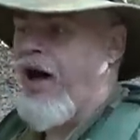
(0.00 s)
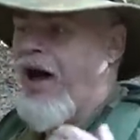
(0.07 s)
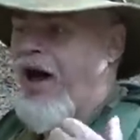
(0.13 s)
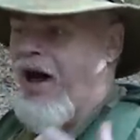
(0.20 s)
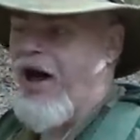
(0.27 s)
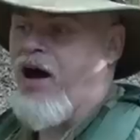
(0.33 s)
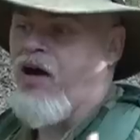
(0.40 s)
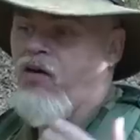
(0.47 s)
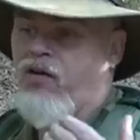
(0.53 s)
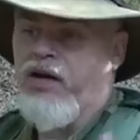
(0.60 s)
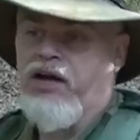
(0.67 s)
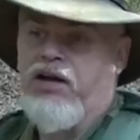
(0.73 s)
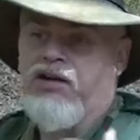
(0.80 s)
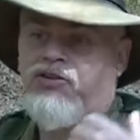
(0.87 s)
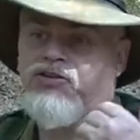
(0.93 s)
how
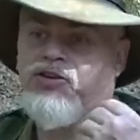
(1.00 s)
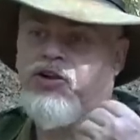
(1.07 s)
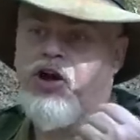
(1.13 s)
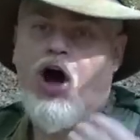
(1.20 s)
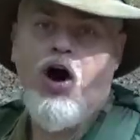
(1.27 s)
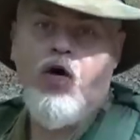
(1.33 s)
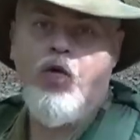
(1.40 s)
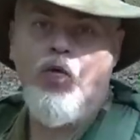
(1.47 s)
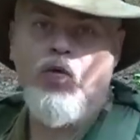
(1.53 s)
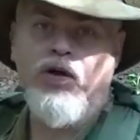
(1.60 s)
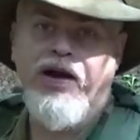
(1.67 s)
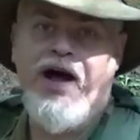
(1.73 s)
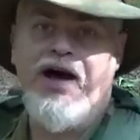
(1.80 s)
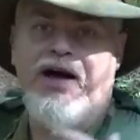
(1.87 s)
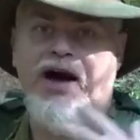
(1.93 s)
it's
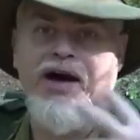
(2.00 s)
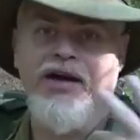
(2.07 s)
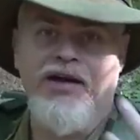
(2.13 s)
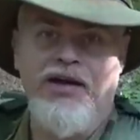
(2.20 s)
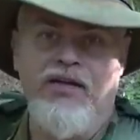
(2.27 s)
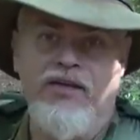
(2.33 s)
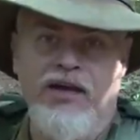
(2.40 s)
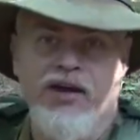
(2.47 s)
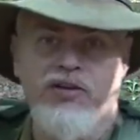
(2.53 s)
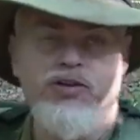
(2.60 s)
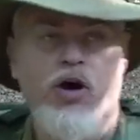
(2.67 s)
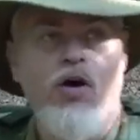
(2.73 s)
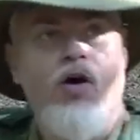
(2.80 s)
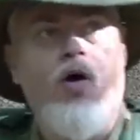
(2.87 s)
cold and I got to get this,